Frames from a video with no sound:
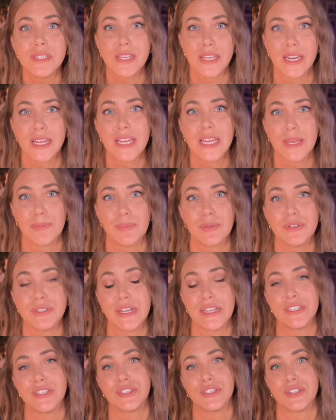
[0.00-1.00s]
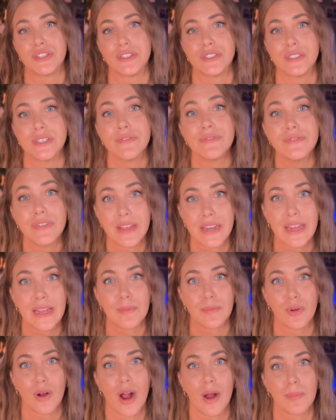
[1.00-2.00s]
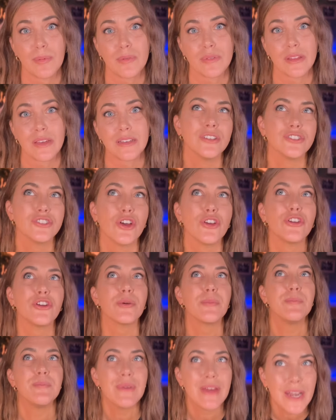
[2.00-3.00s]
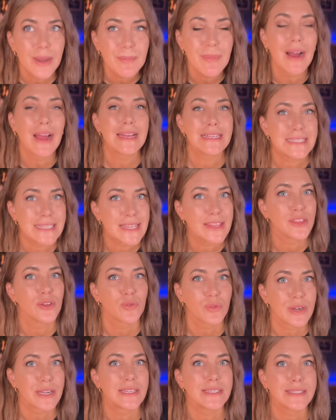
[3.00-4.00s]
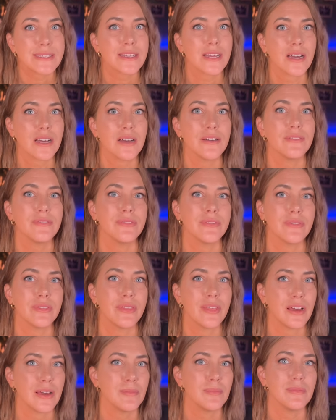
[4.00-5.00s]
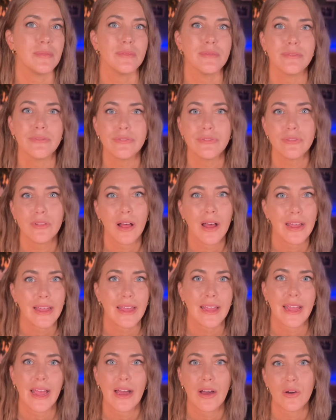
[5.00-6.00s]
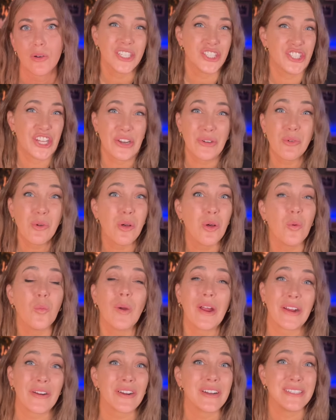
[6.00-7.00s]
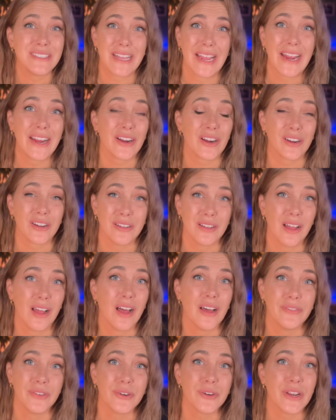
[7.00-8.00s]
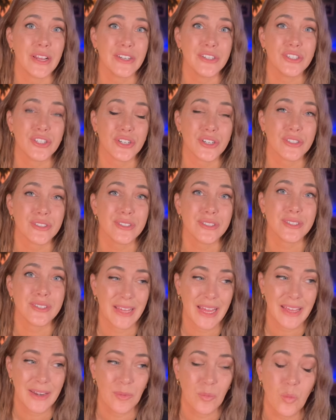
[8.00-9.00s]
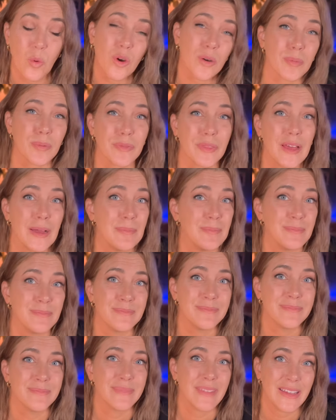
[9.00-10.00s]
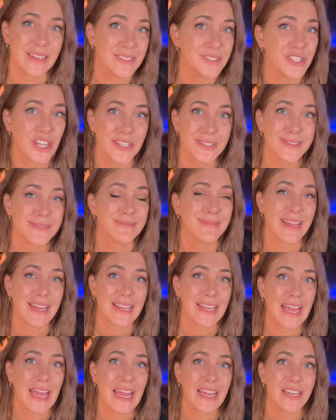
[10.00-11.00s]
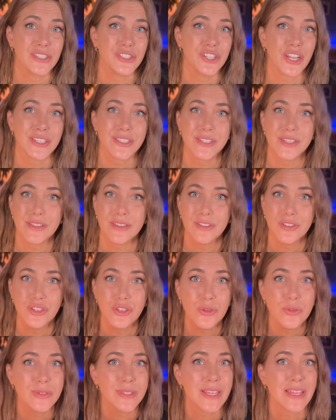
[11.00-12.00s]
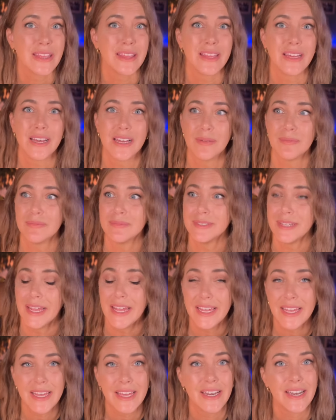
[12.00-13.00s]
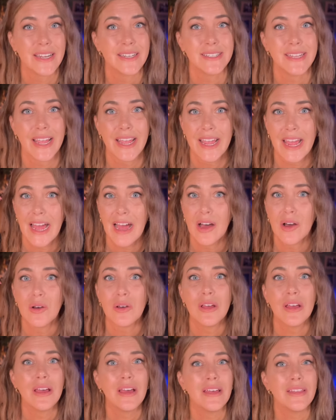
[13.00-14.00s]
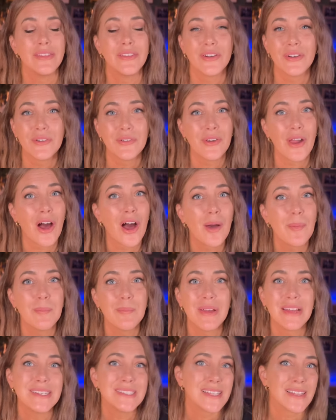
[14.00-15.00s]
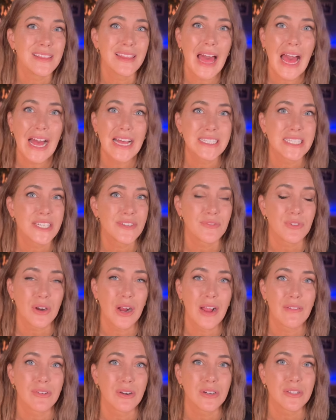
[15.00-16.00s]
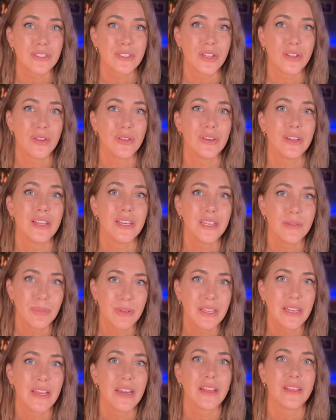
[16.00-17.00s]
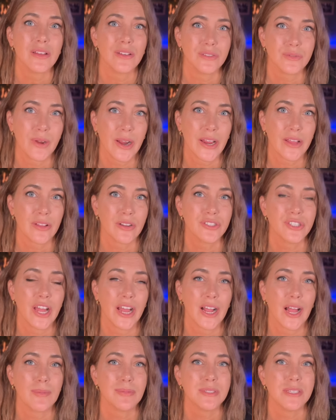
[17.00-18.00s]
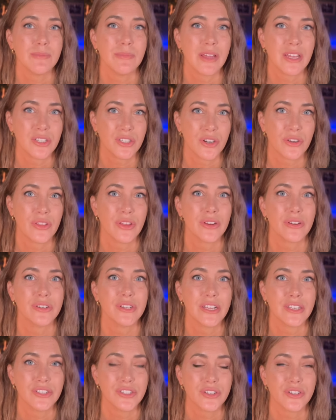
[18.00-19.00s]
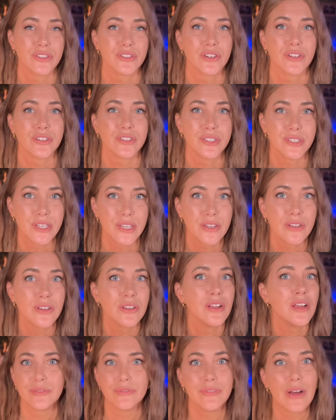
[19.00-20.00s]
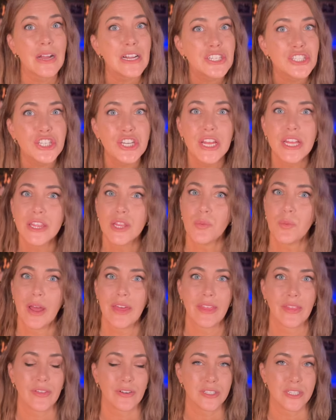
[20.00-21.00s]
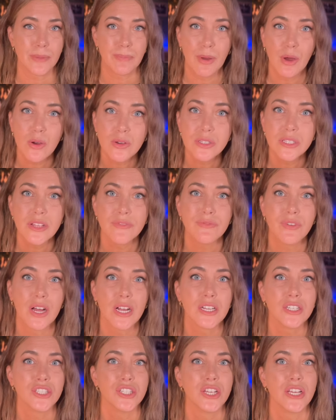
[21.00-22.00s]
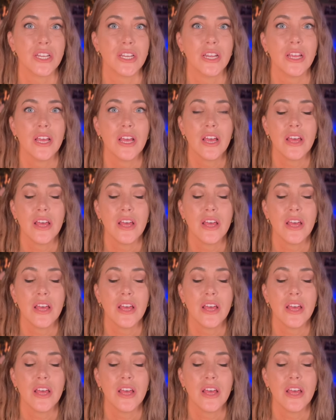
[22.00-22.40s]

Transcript: going to keep your dentures fitting properly. So you're minimizing the risk of them flying out. General wear and tear of your dentures can warp them it just, it can. Just using them day in and day out, they're not meant to last forever. So you need to be getting those regular checkups to make sure that your dentures are still functioning the way that they're supposed to function.